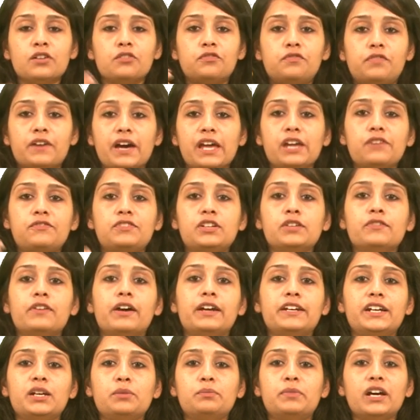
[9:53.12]
5
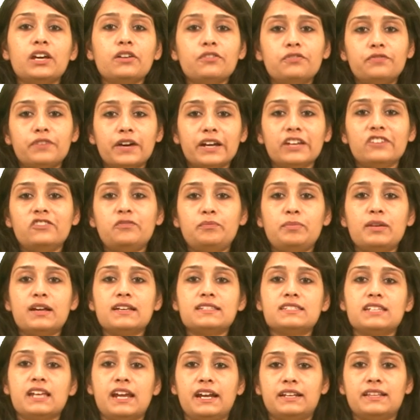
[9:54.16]
divided by 5
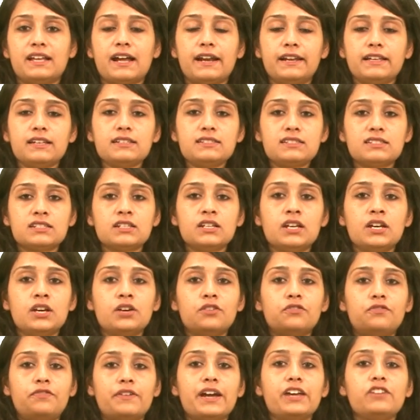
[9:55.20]
plus 8, that is
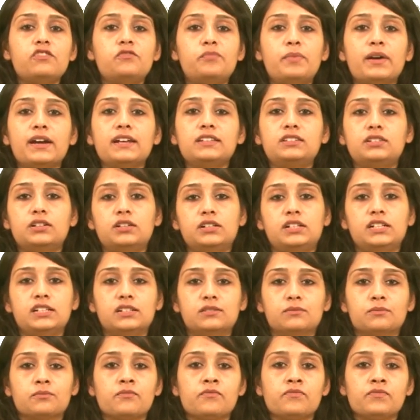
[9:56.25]
5 by 13.
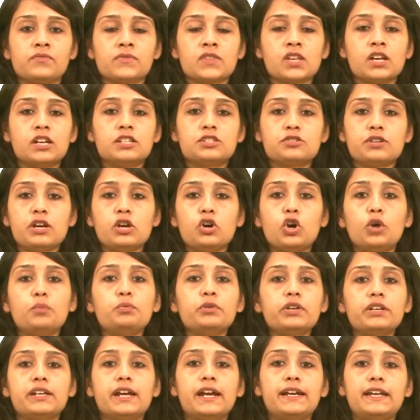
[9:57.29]
So, I hope you
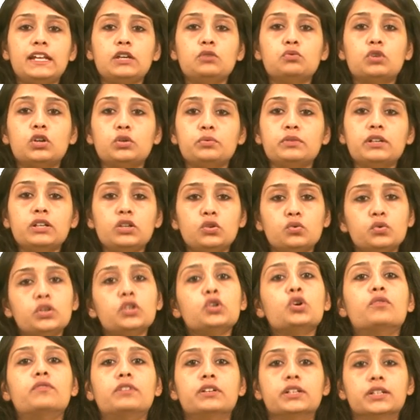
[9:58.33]
are getting what we are doing
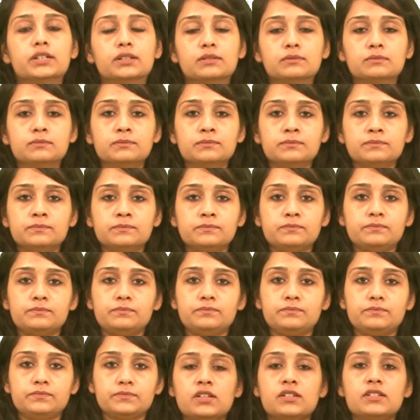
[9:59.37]
over here.
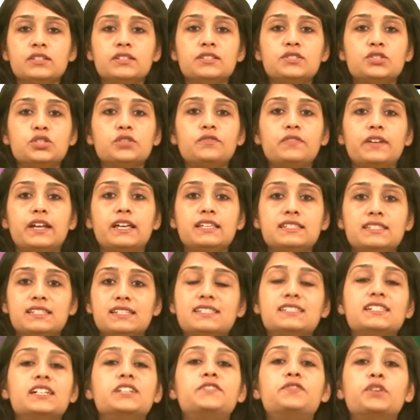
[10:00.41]
So, friends, this
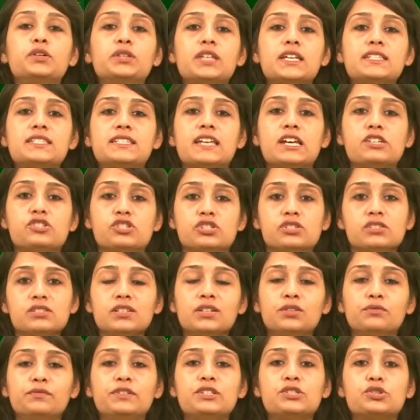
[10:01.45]
is it for this session.
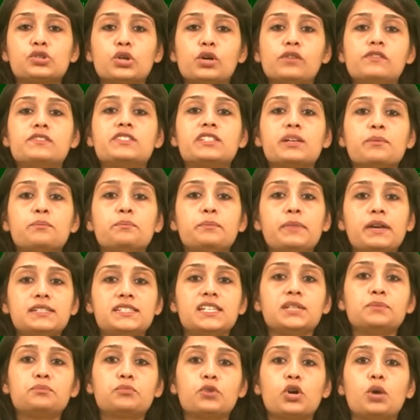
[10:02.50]
We solved some
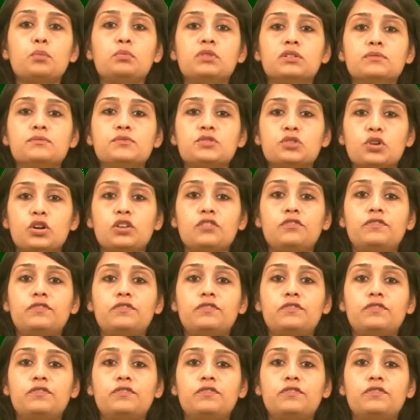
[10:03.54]
basic problems on